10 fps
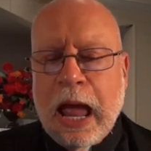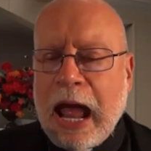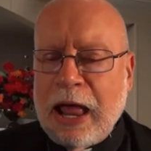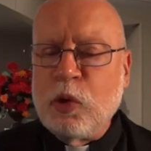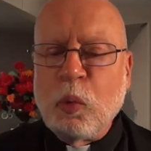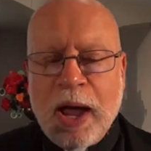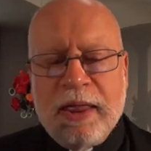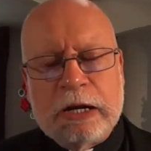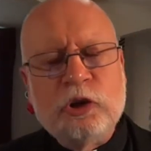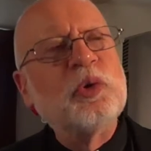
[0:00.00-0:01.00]
And the way
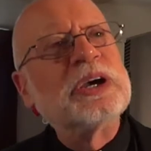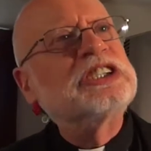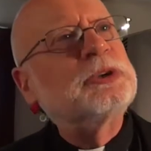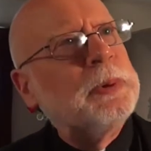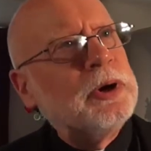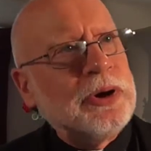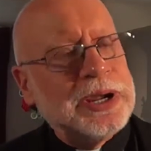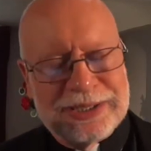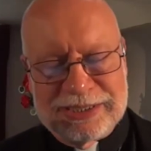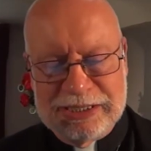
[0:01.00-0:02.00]
that you
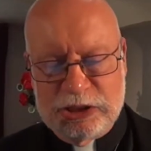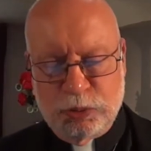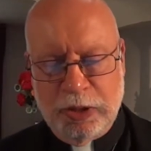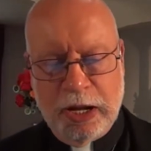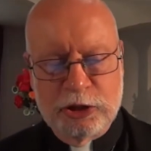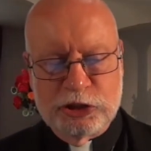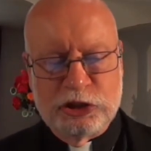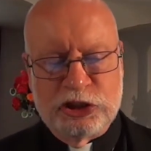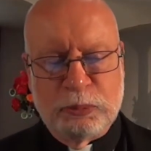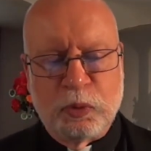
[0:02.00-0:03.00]
experience this
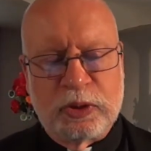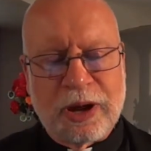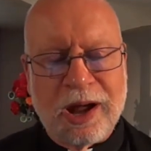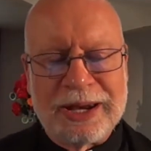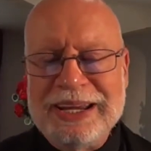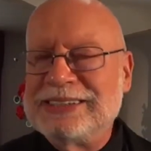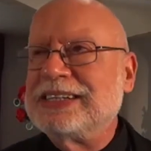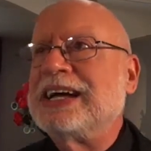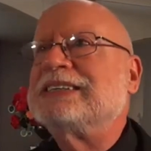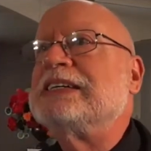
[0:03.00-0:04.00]
relationship with God, he
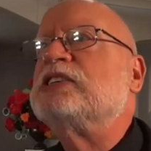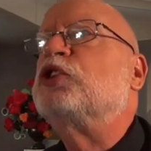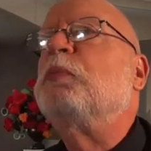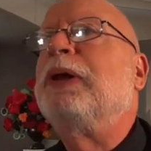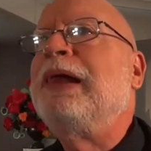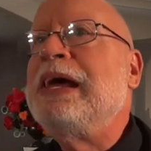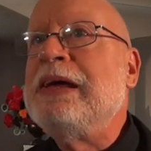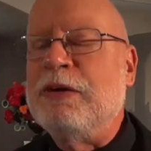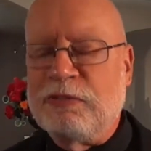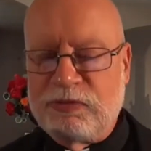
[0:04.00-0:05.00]
says, is to
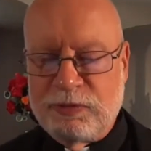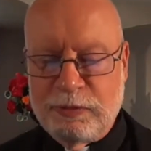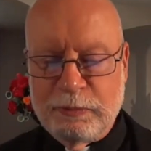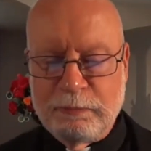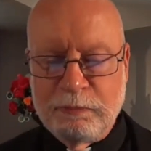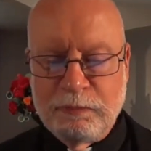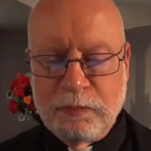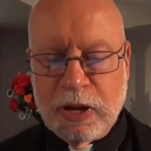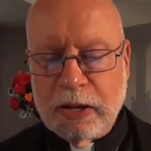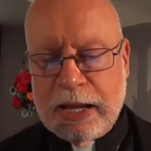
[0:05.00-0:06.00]
believe.
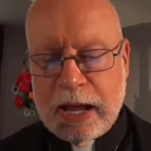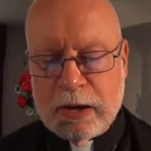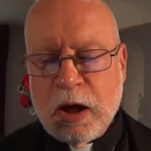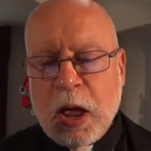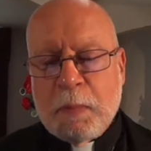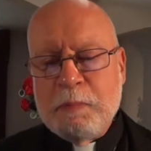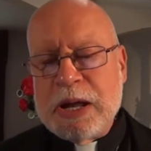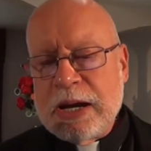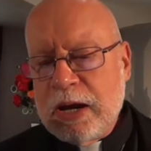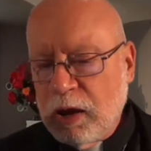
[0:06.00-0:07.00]
Again,
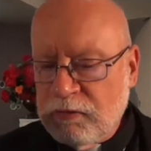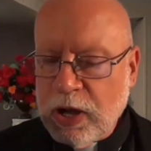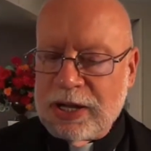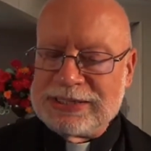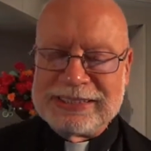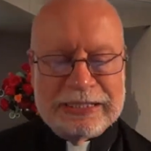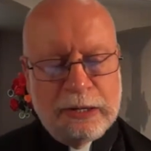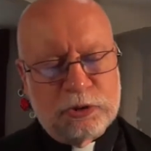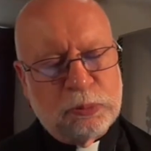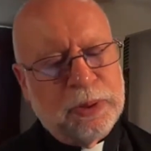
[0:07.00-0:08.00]
many of us
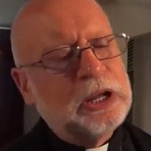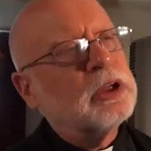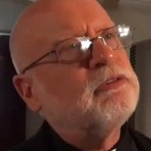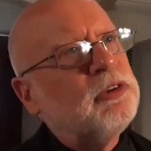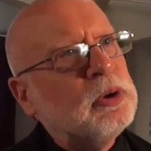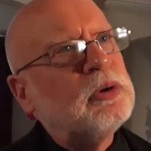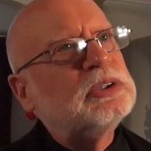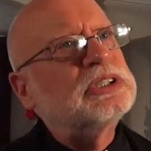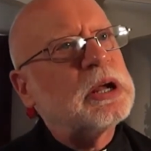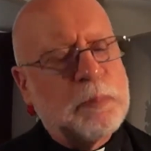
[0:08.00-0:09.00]
seem to be
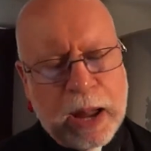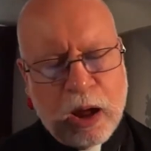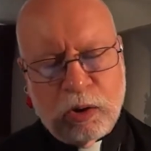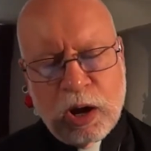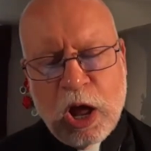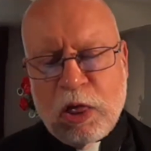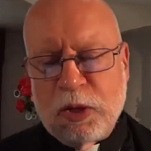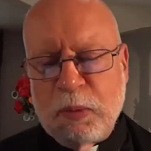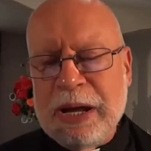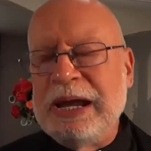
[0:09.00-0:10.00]
confused about
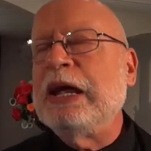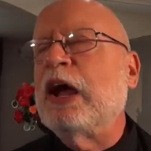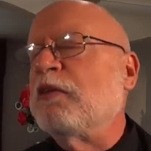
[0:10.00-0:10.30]
the meaning